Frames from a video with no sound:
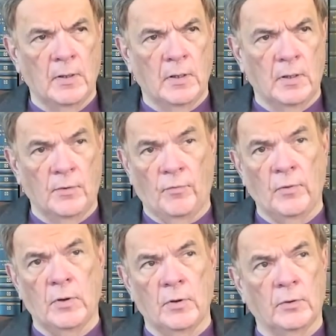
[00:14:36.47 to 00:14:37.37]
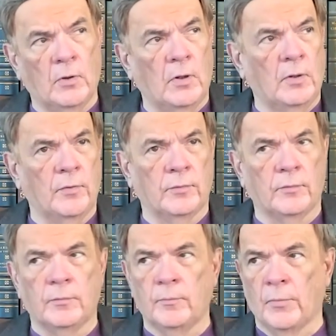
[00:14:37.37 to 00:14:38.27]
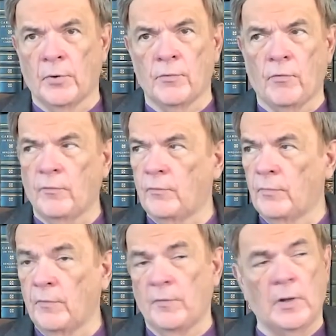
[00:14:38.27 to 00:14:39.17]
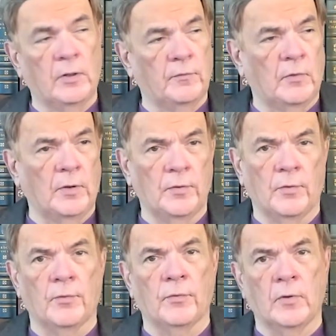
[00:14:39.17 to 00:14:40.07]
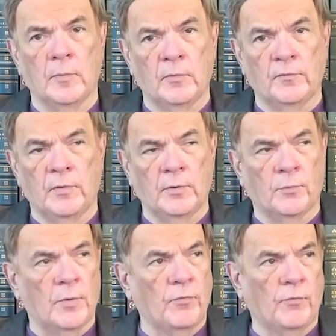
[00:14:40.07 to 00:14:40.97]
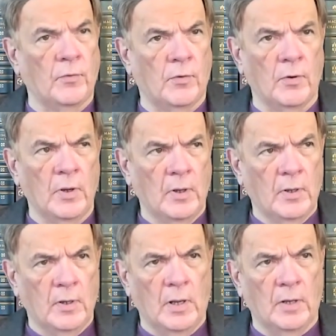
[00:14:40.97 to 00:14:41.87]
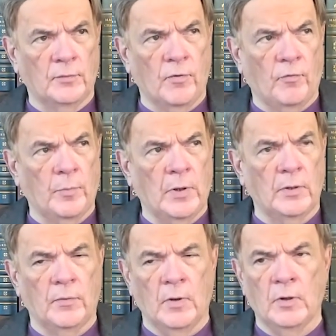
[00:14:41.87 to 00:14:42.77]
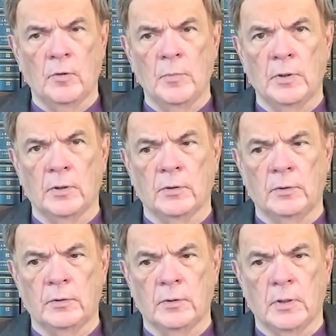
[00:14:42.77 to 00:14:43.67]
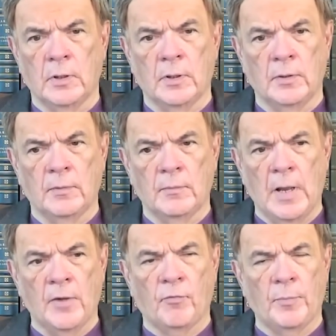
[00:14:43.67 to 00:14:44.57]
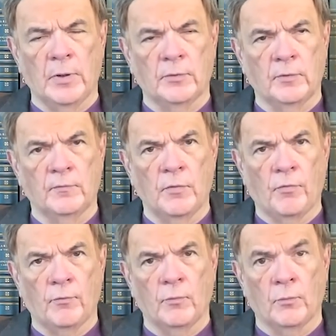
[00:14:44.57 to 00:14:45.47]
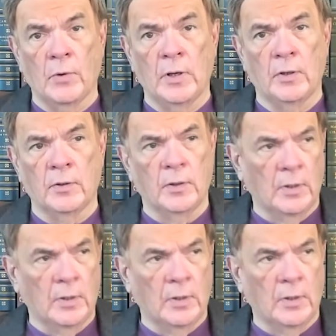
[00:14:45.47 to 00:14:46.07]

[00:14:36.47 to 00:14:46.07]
And Ezekiel, all the birds of the fowl of all the earth come to find rest there, anticipating the ecumenical aspect of its reign